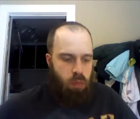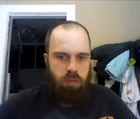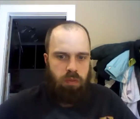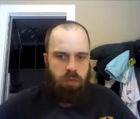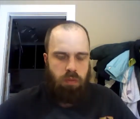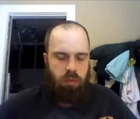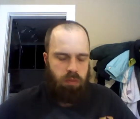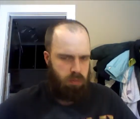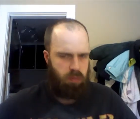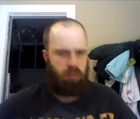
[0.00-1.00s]

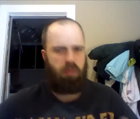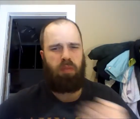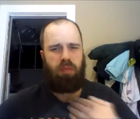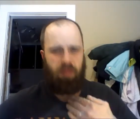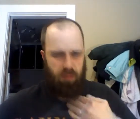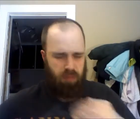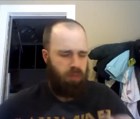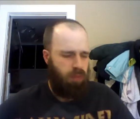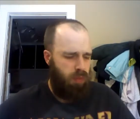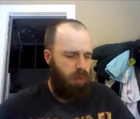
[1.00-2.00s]

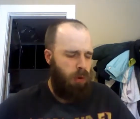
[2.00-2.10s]
No one is speaking in this clip.